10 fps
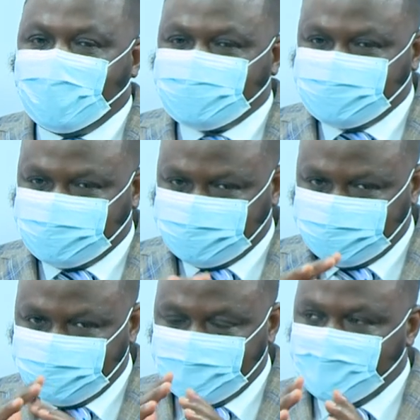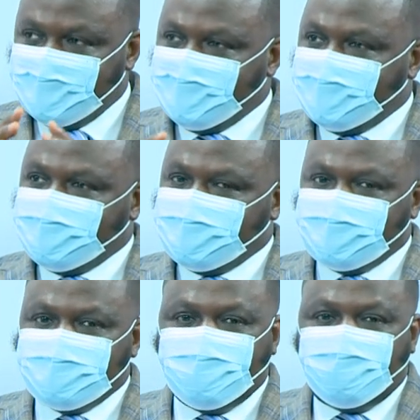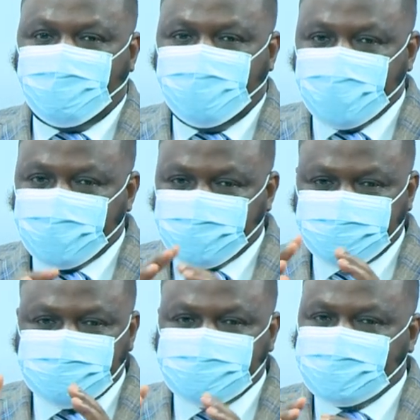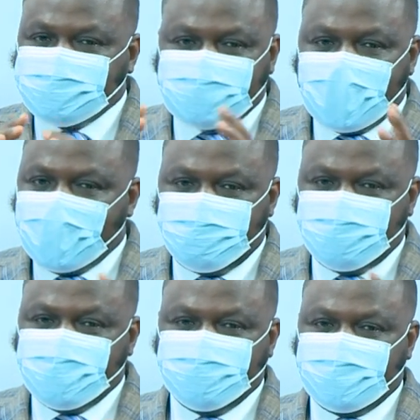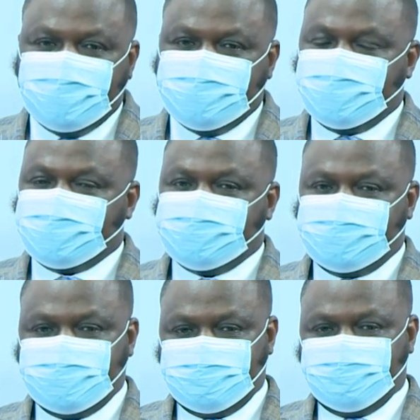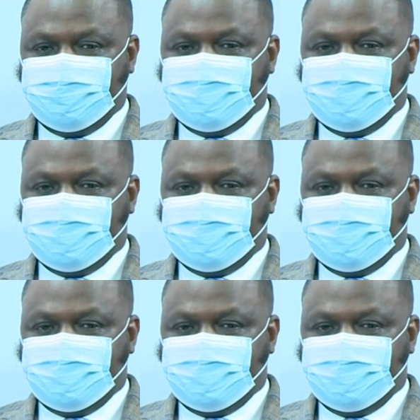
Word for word: cast, fill the entire pelvicalyceal system